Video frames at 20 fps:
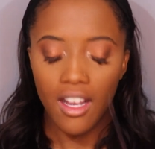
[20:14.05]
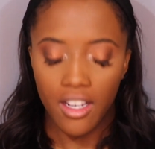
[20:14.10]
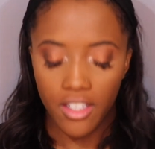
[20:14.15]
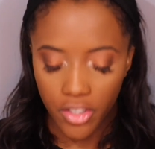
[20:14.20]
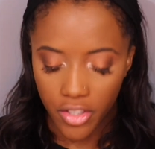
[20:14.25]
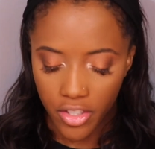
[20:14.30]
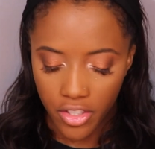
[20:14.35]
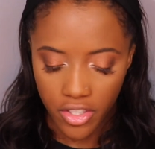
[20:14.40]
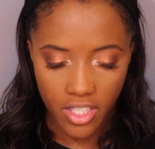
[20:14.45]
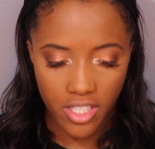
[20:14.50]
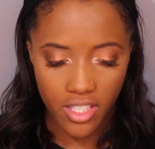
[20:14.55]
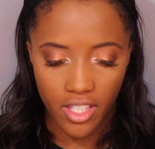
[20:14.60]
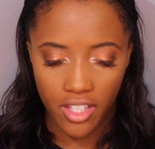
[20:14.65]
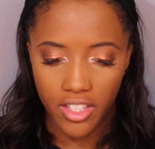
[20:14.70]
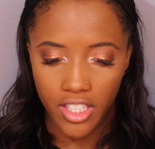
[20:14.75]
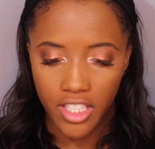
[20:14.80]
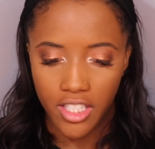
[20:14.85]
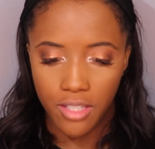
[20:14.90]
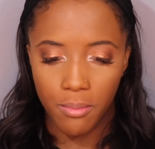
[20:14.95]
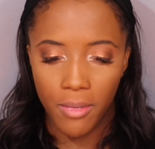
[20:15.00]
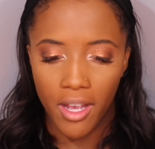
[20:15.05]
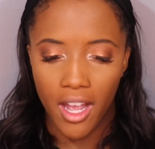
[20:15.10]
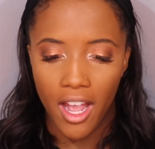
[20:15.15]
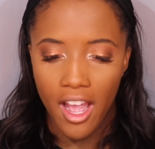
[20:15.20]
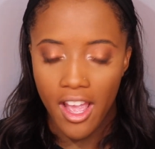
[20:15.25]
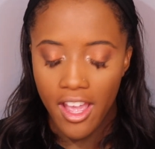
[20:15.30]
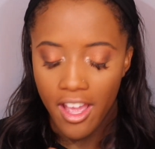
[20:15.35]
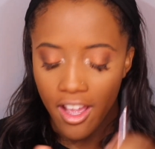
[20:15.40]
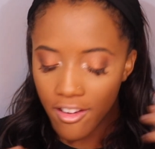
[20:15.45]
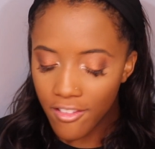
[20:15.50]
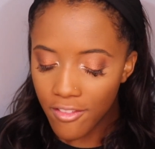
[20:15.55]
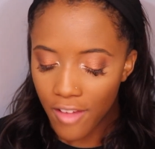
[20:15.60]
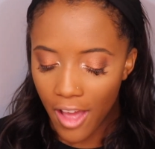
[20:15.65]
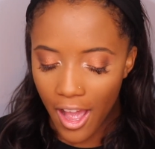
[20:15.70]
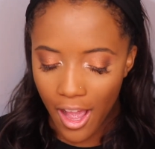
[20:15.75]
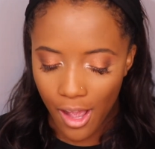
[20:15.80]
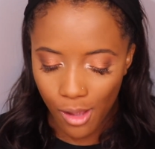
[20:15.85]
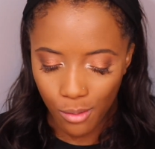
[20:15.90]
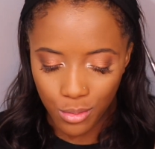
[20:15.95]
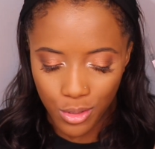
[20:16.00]
I know I already said this, but I have
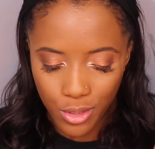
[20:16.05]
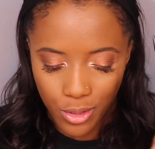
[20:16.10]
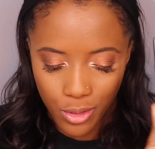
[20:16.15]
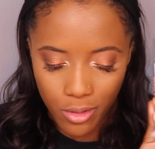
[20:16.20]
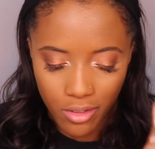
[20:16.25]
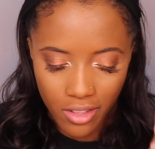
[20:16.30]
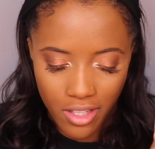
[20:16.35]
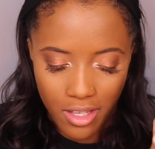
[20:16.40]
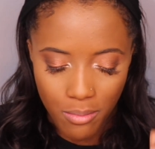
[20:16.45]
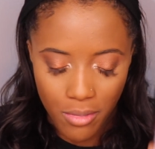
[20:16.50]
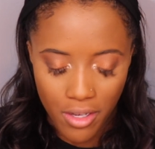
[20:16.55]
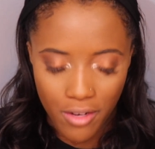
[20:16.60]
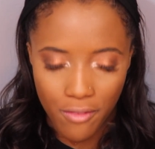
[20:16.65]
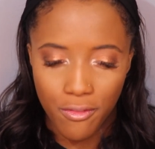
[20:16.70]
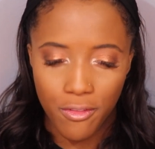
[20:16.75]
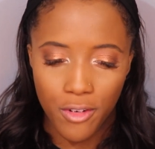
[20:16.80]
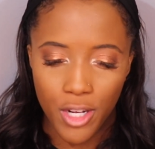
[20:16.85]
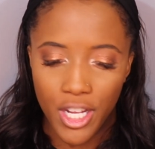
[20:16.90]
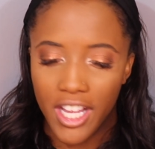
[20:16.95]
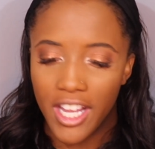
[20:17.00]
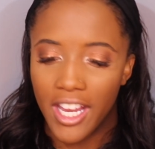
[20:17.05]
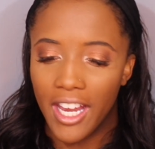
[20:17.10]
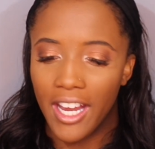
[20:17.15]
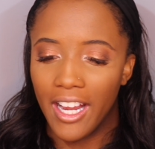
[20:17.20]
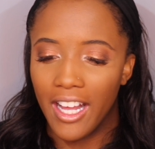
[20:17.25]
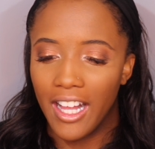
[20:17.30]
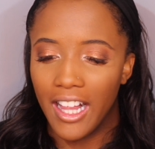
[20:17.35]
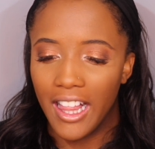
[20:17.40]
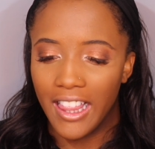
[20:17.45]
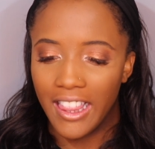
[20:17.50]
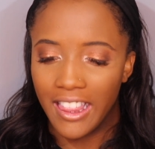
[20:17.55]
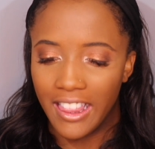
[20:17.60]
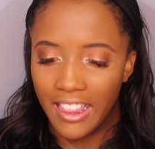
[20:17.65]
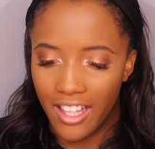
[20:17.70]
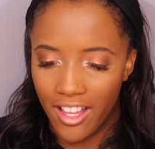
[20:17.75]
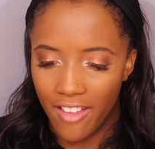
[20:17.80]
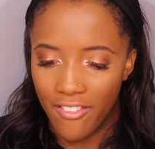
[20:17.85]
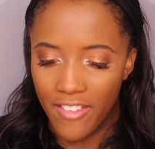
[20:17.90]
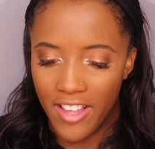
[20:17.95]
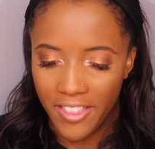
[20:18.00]
absolutely been freaking
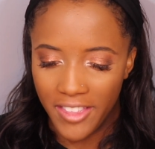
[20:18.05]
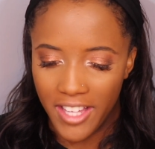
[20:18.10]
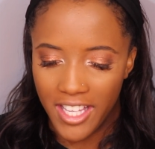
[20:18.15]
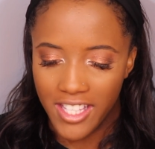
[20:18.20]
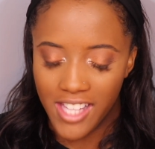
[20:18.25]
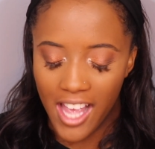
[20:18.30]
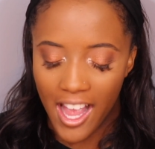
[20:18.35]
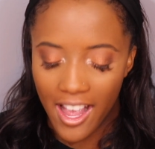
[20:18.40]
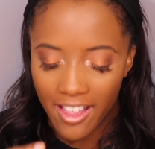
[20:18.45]
loving this.